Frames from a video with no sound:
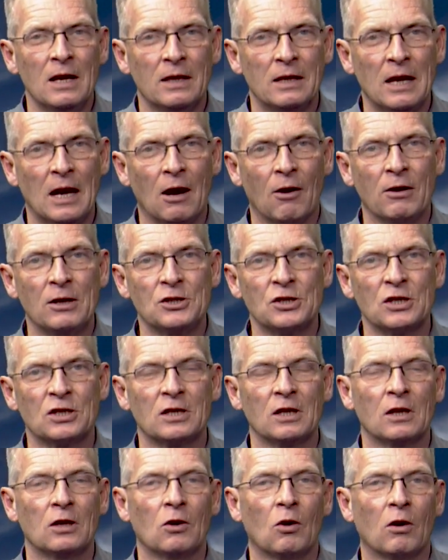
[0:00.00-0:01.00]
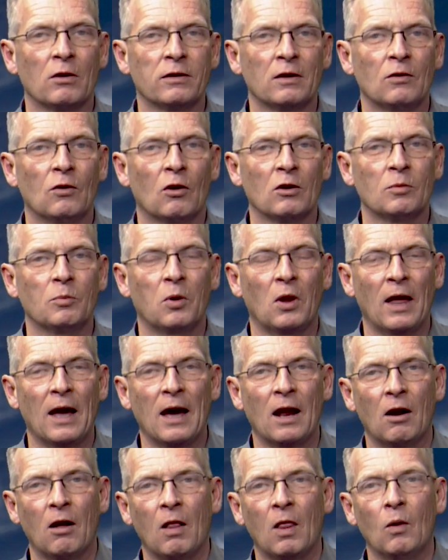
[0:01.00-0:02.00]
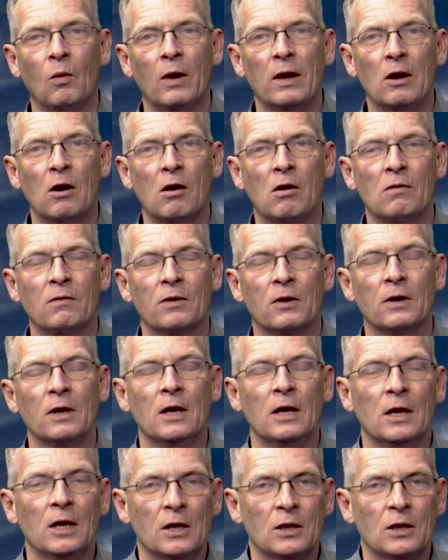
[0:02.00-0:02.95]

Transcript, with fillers: the area just to the north of North Platte all the way over